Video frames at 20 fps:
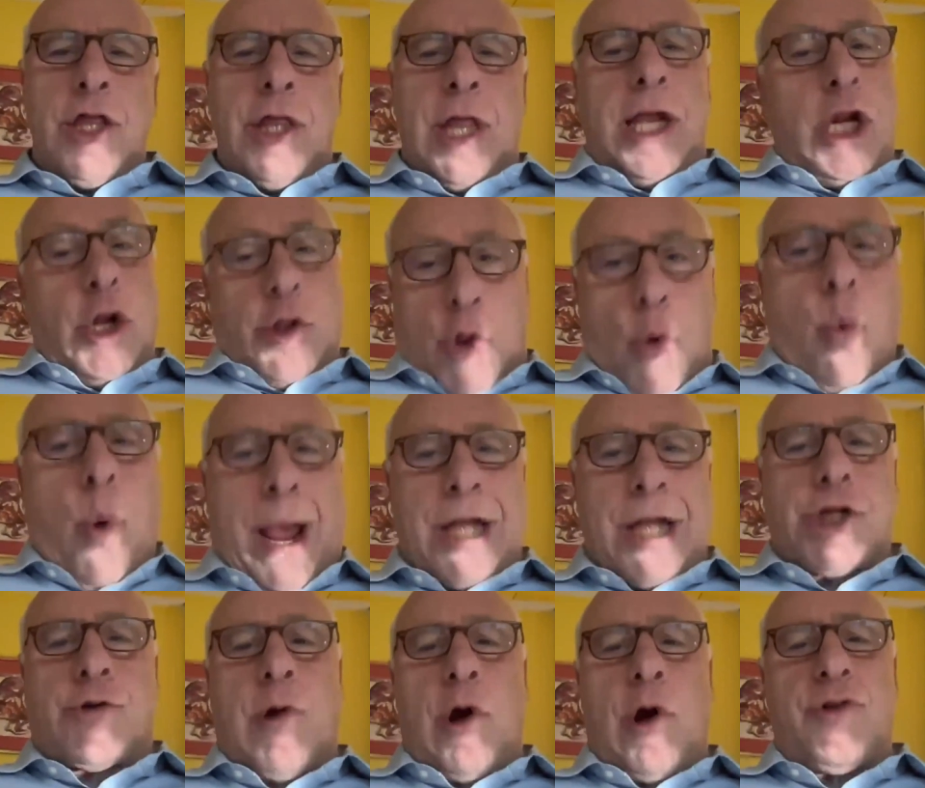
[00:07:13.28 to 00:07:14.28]
The
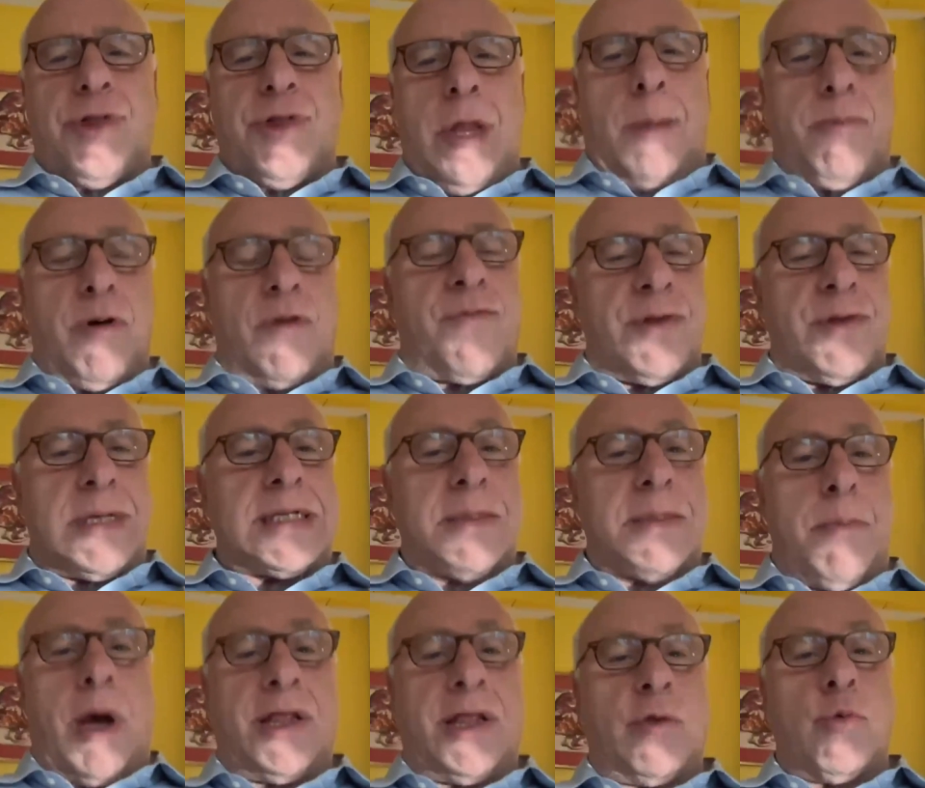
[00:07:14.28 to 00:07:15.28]
wage growth number for
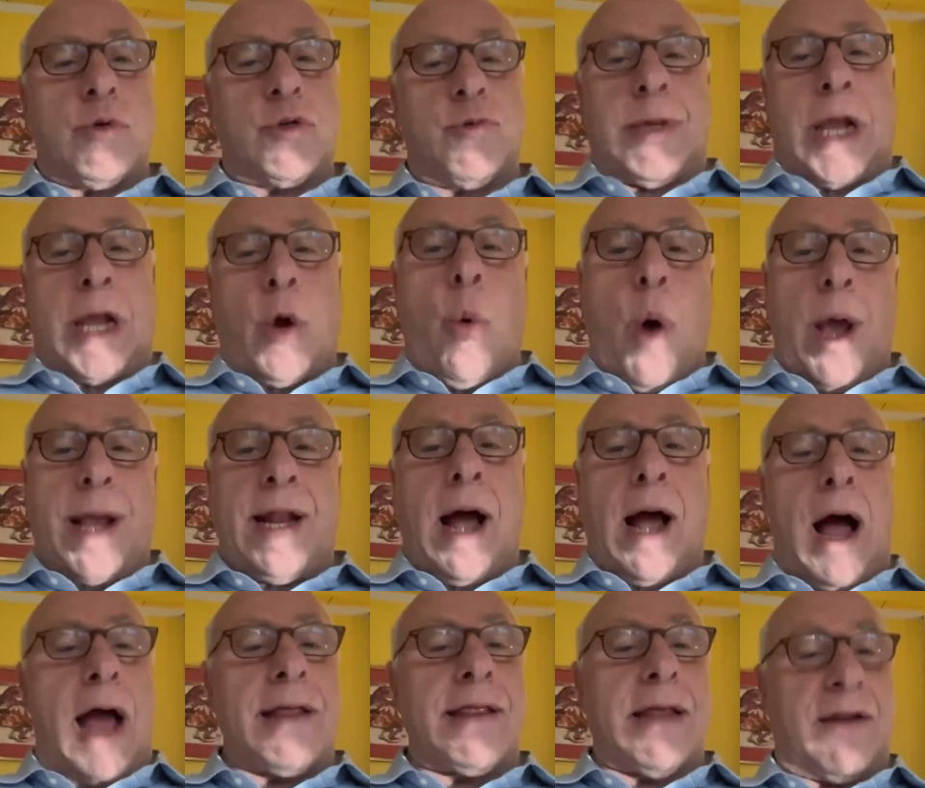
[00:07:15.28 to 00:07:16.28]
this month was really quite high.